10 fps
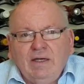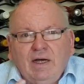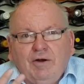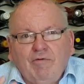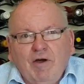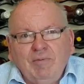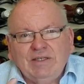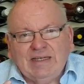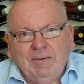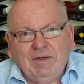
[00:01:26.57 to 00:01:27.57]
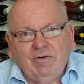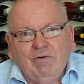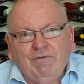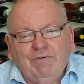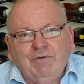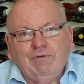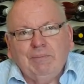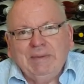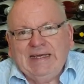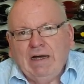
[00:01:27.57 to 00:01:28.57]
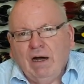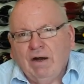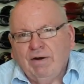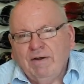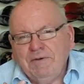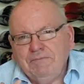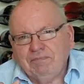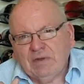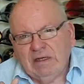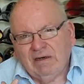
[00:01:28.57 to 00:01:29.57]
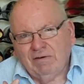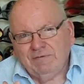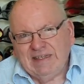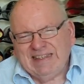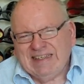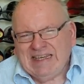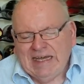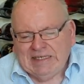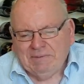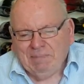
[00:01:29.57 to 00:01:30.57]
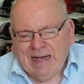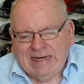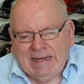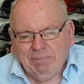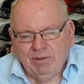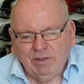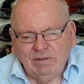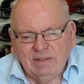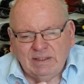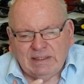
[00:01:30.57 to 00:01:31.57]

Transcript: Aromas coming off for me are of desiccated pineapple.